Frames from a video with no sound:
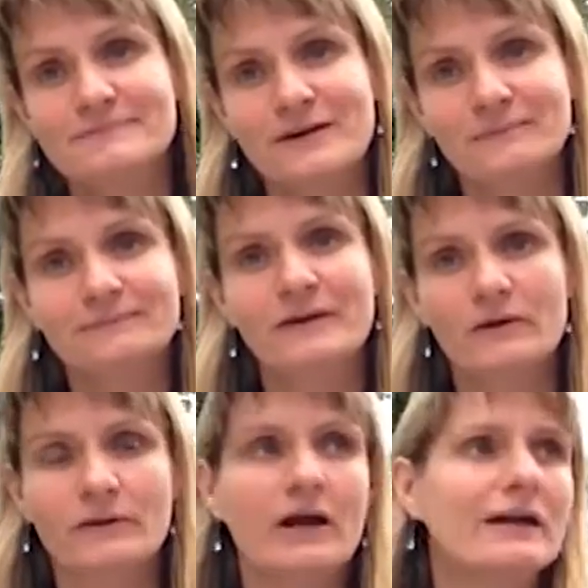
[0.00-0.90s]
So
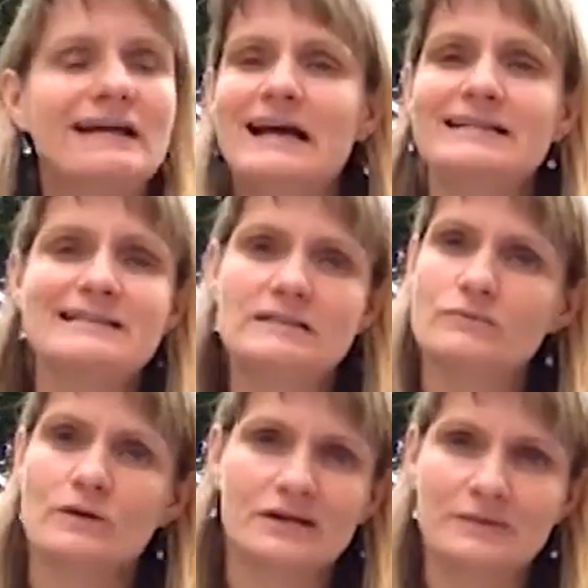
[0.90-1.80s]
here we are. I
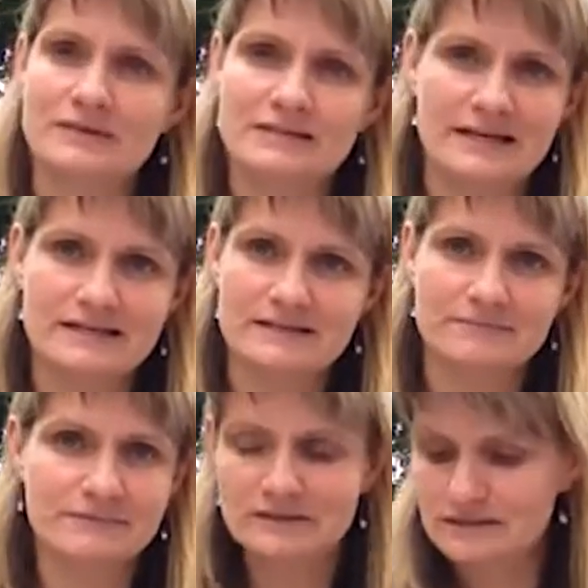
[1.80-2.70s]
didn't want to go inside to,
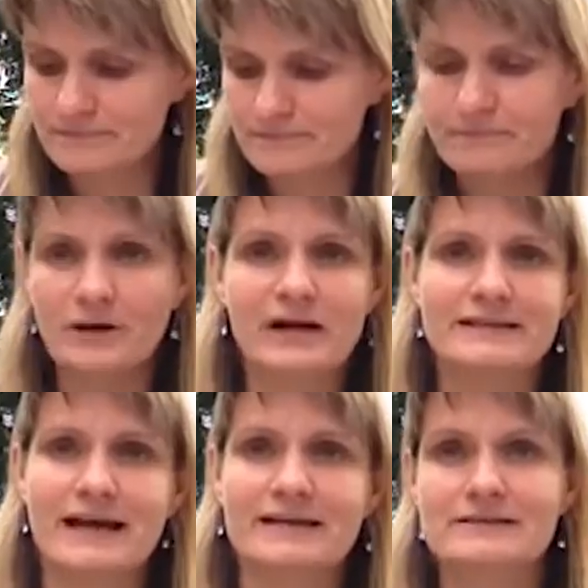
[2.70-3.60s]
to
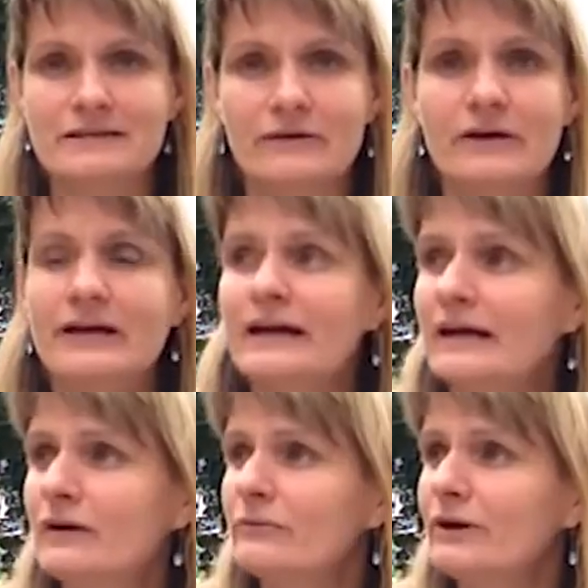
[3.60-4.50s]
podcast, so
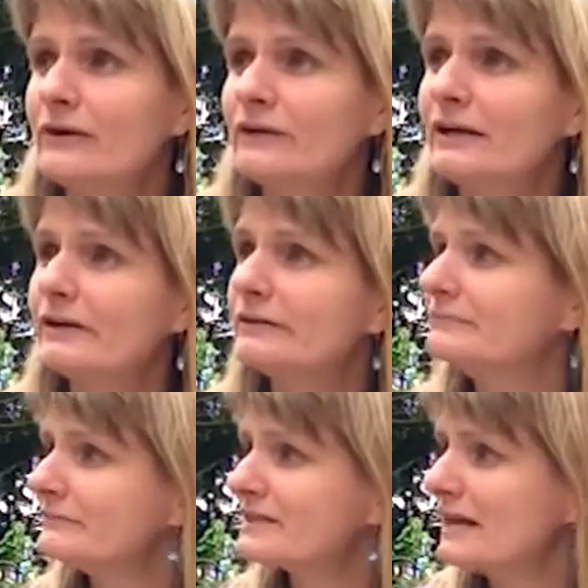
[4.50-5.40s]
we're out here.
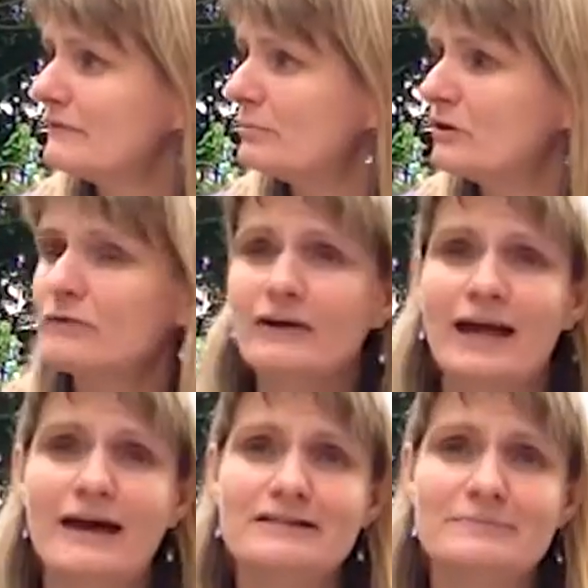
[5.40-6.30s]
It's kind of a bit
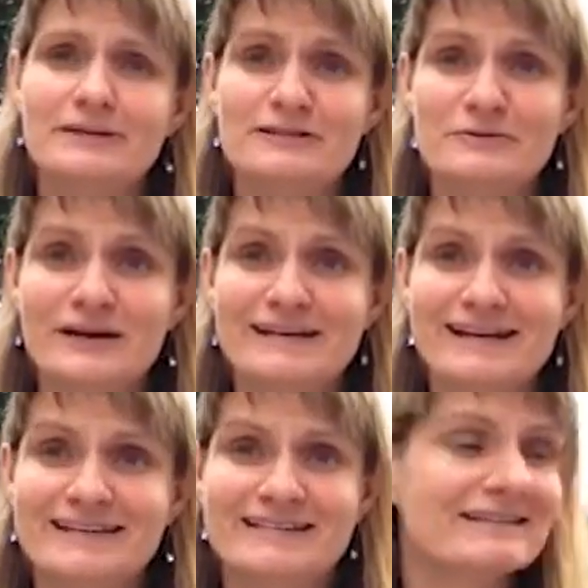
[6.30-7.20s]
overcast, but it's quite
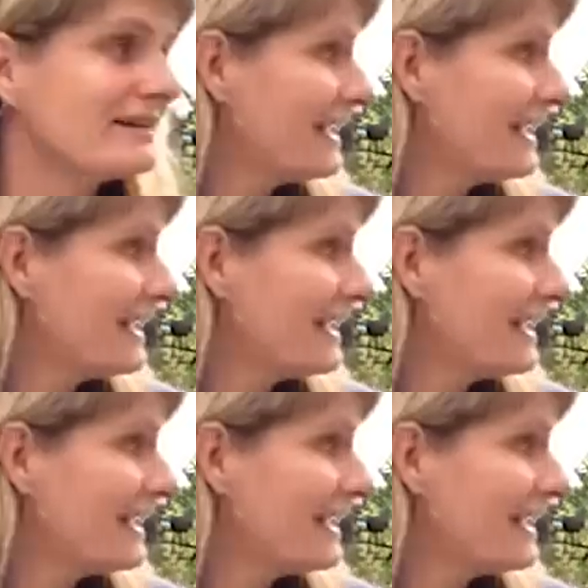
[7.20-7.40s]
nice.